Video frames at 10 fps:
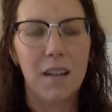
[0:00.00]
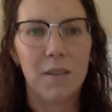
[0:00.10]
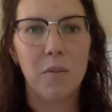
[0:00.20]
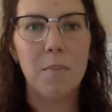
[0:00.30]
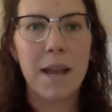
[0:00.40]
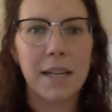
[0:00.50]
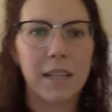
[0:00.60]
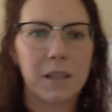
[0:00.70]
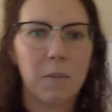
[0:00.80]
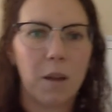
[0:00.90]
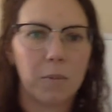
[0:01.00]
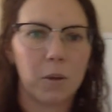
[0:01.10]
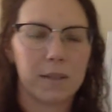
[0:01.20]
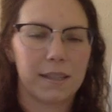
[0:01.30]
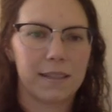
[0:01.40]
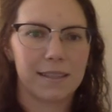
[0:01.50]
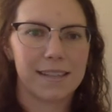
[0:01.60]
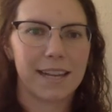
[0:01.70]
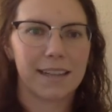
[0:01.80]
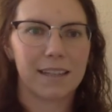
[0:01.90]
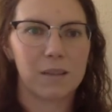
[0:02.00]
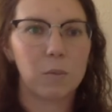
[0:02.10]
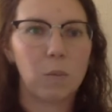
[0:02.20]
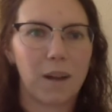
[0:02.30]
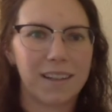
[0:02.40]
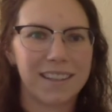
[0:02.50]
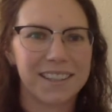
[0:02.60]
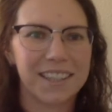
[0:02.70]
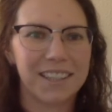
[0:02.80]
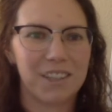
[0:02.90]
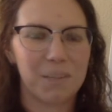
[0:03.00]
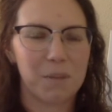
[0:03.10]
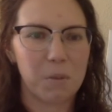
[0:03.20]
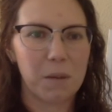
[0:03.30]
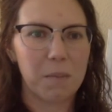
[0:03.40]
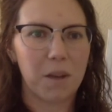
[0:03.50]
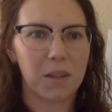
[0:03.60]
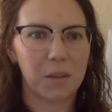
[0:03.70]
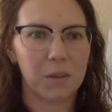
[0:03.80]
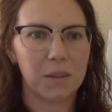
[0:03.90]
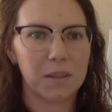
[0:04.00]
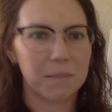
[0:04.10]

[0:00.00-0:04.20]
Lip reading: So many small processes like this one collision between molecules.